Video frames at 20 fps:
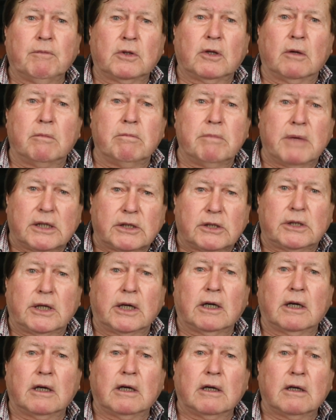
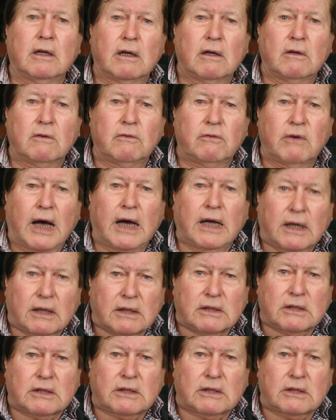domestic
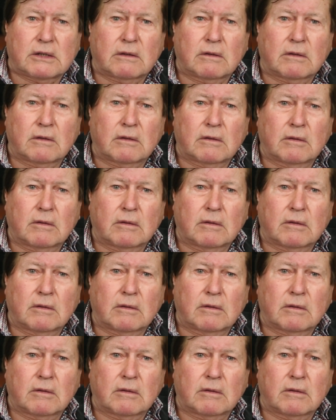violence.